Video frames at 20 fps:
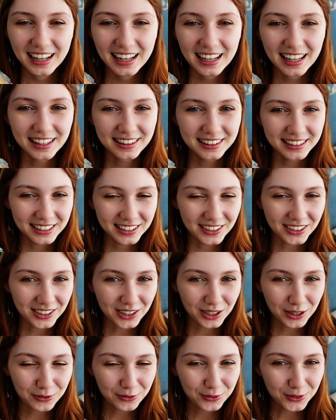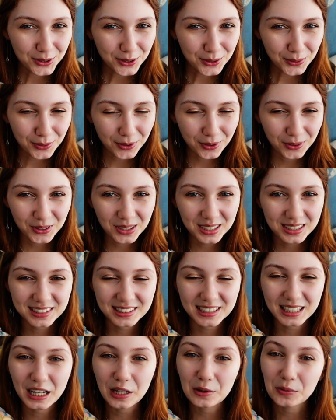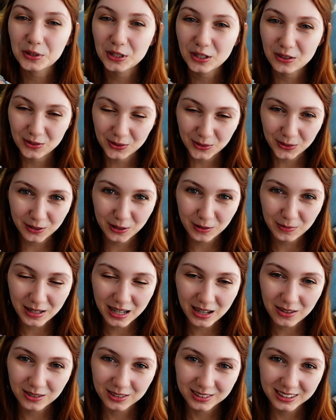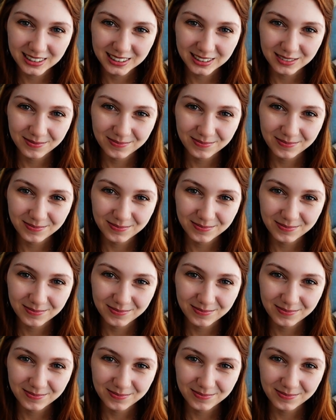And there are a few things that I want to talk about.